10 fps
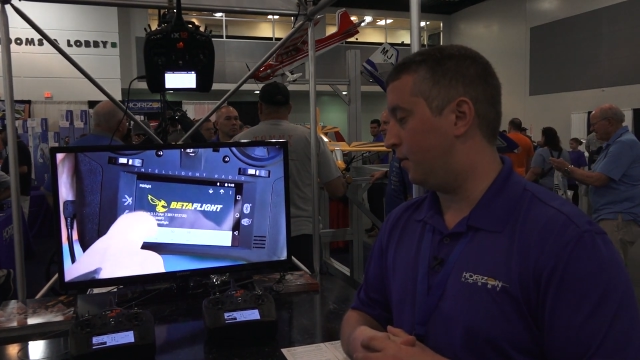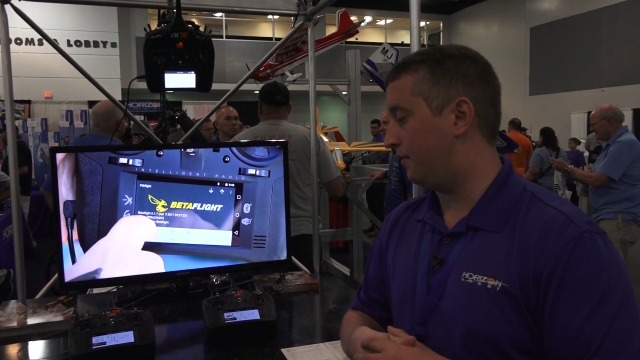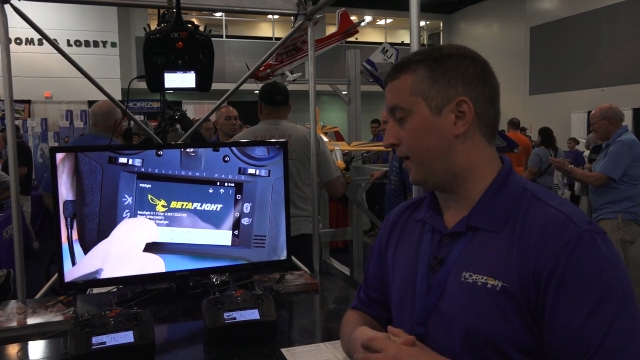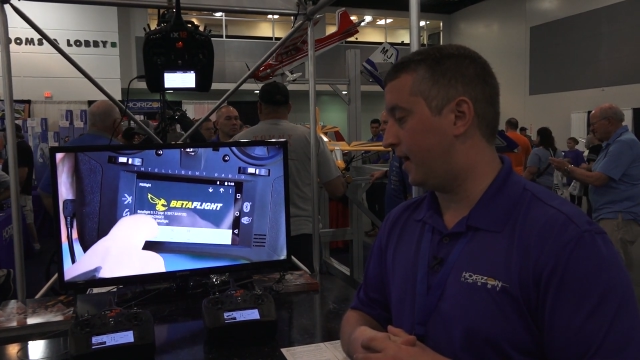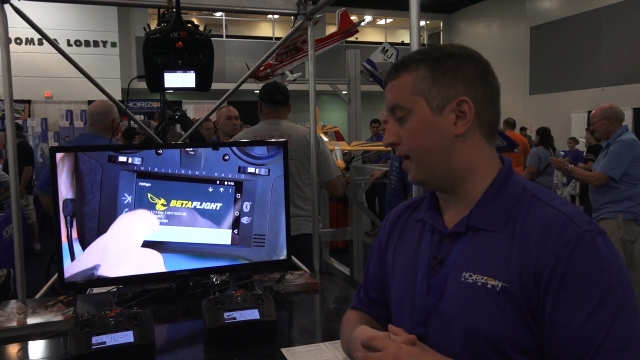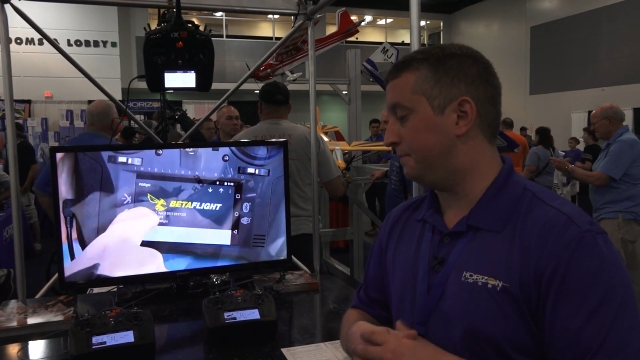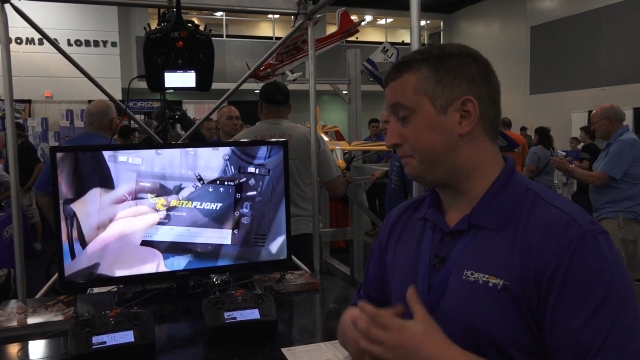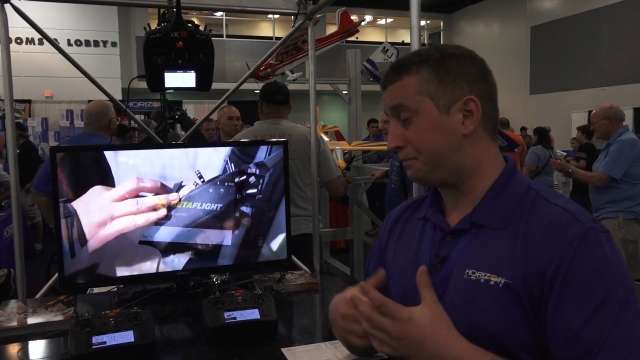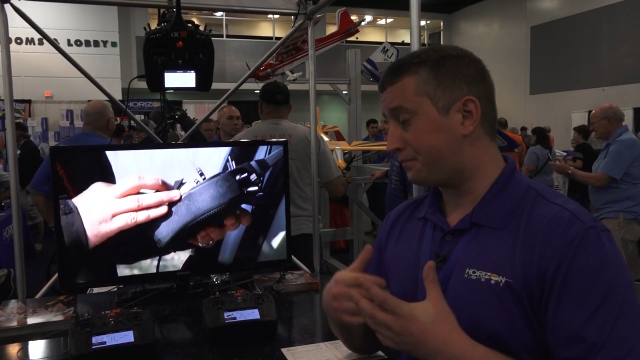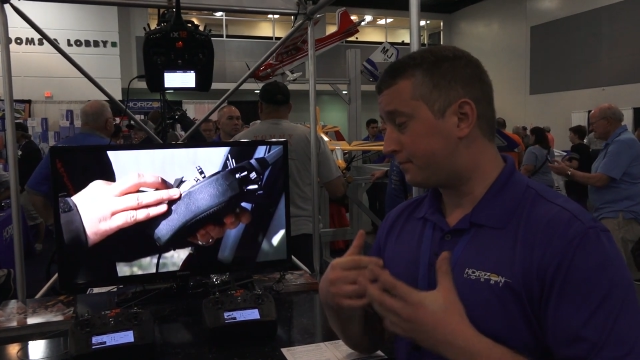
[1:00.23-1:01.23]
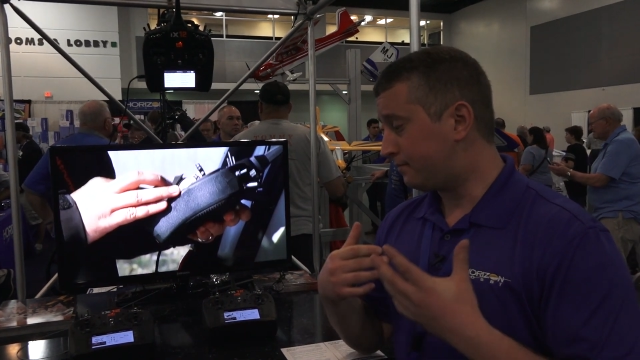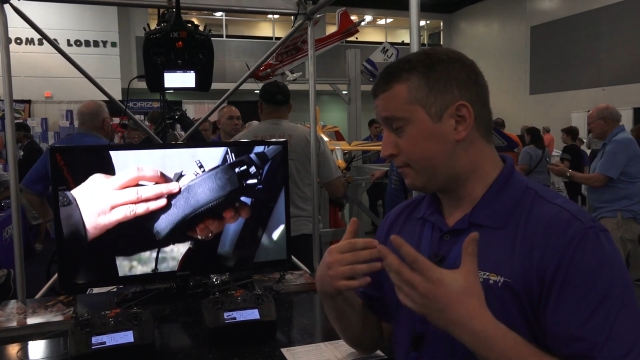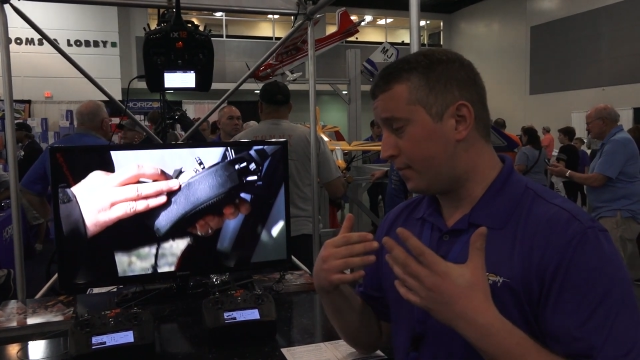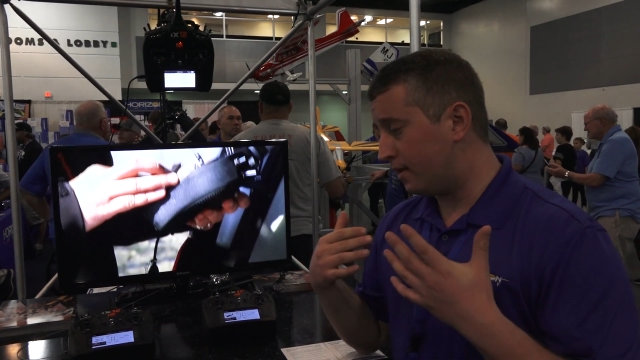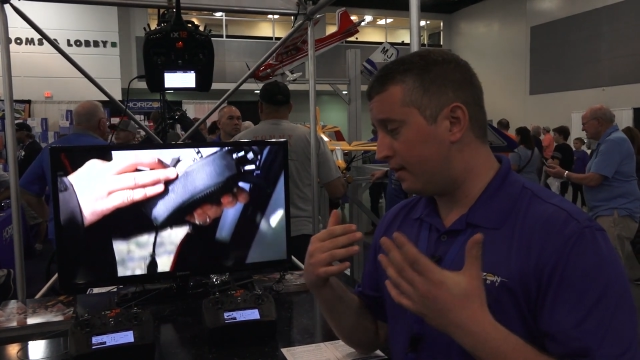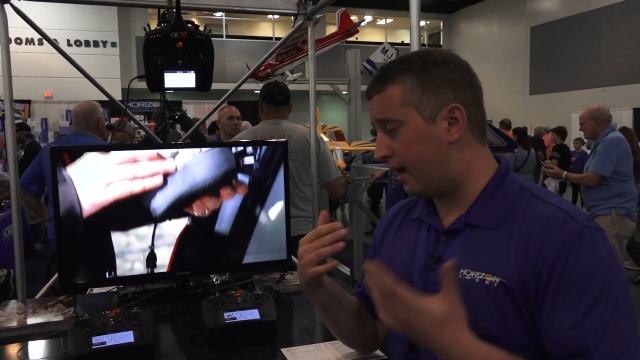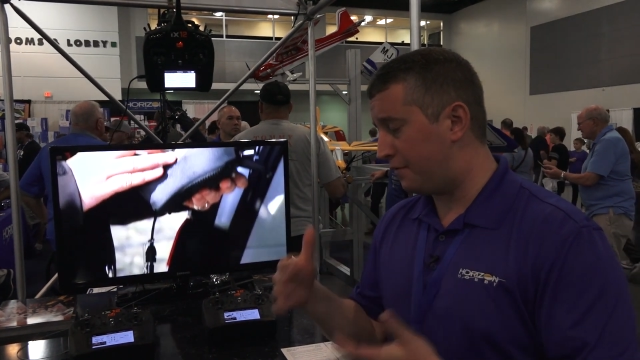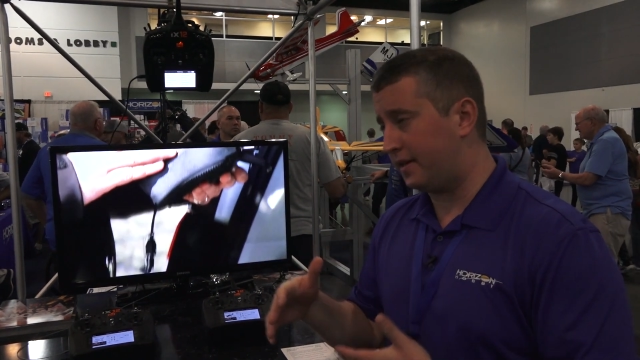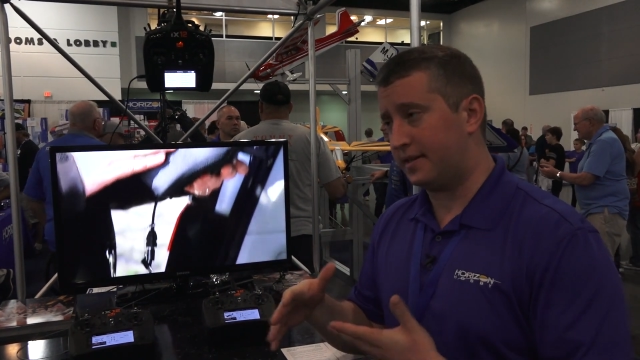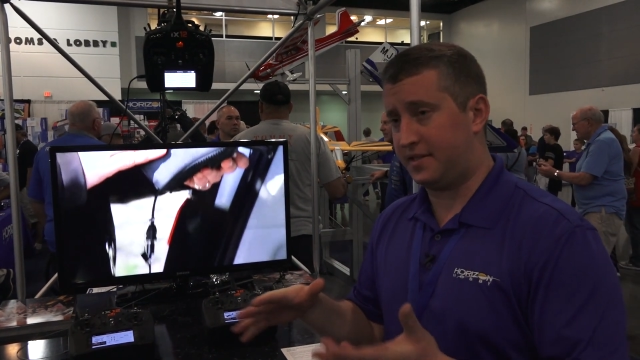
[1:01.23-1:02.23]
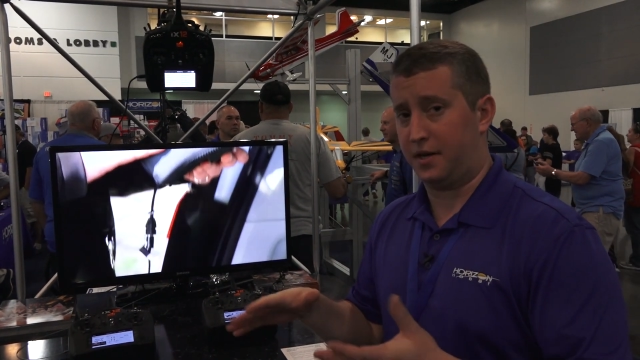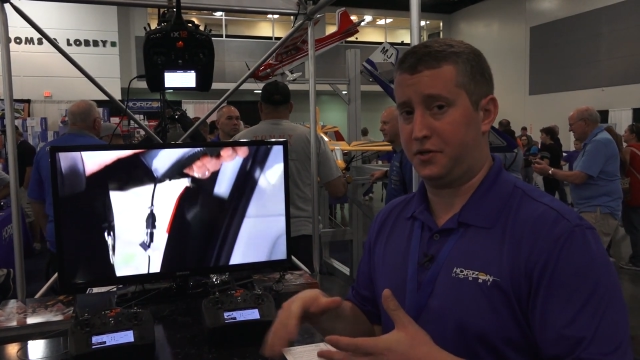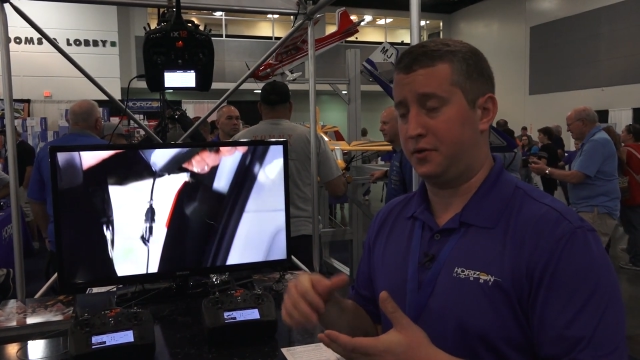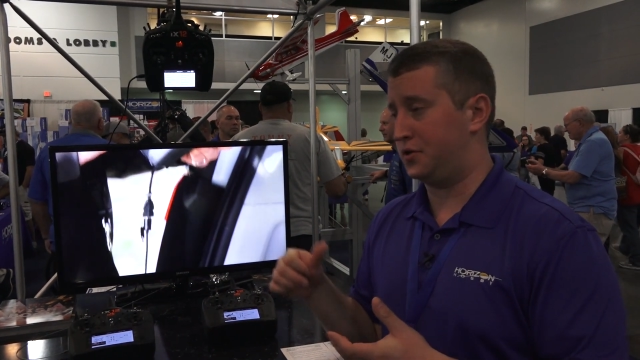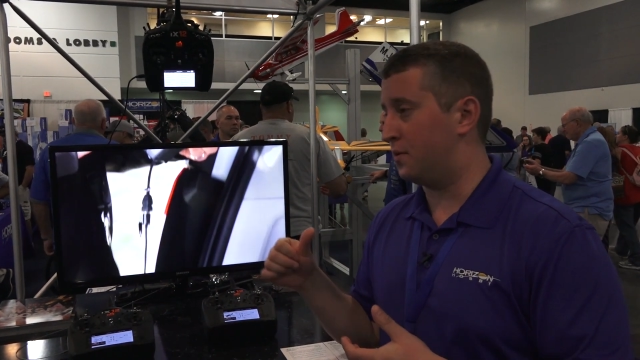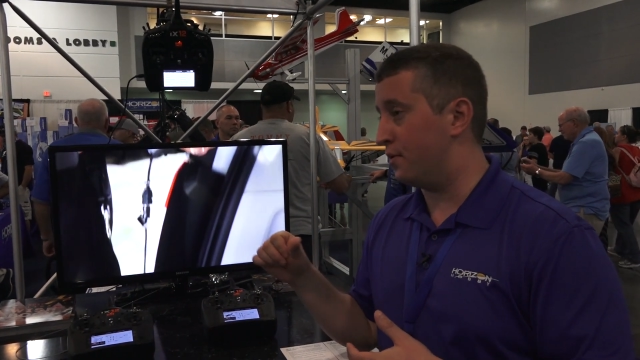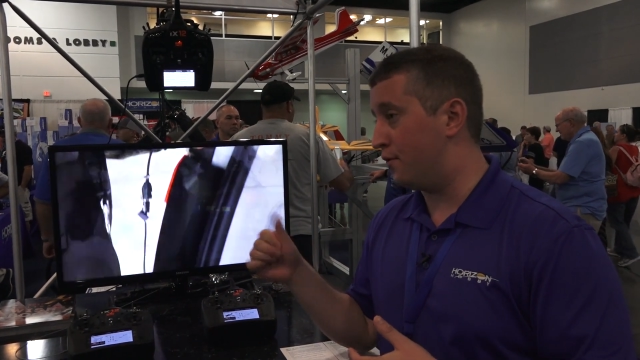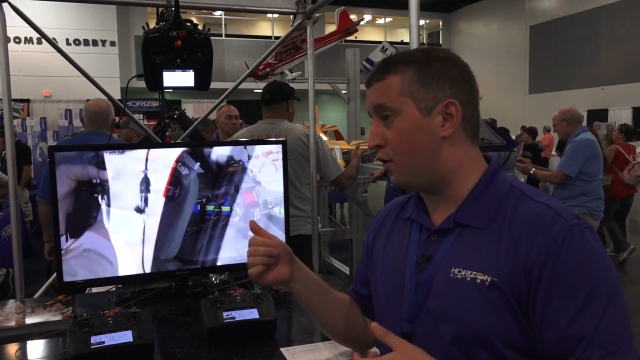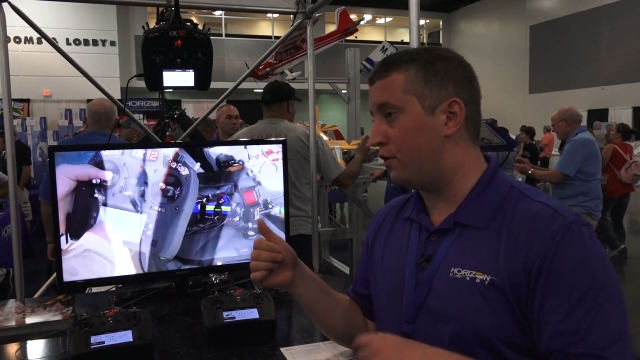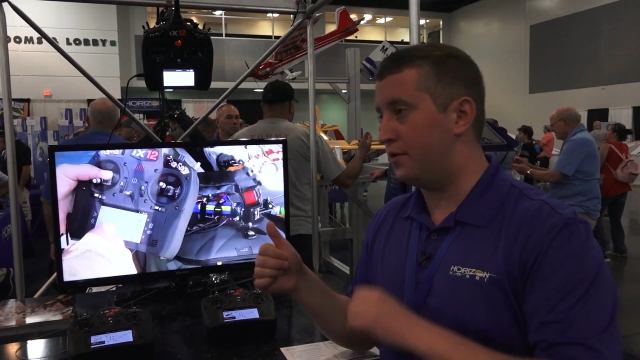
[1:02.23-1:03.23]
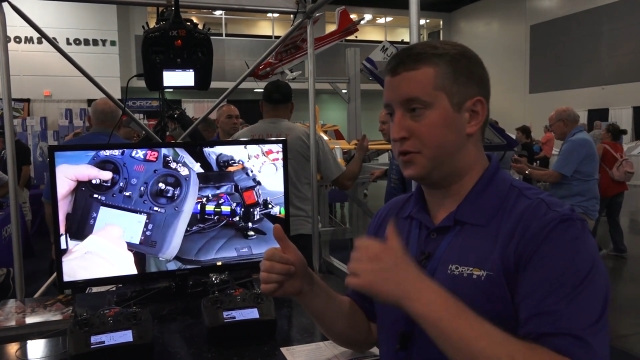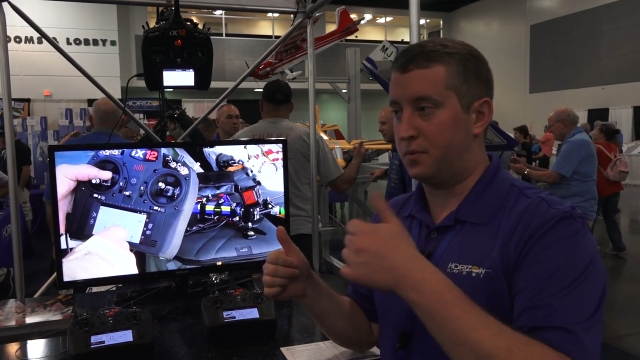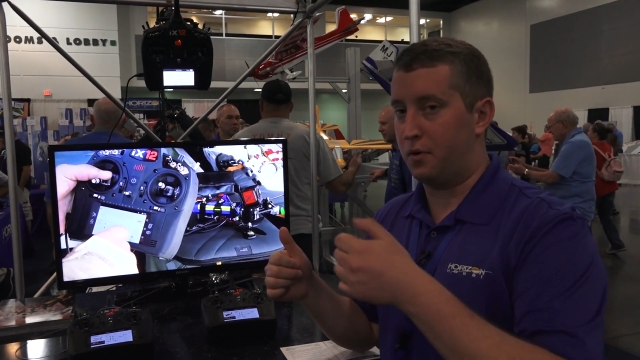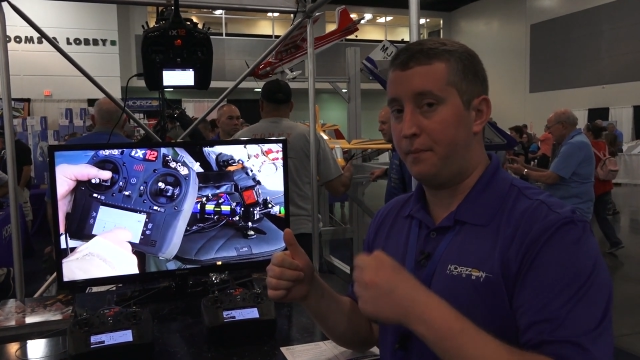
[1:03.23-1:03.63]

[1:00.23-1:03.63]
We've got, everything is touch, so there's no more roller, there's no more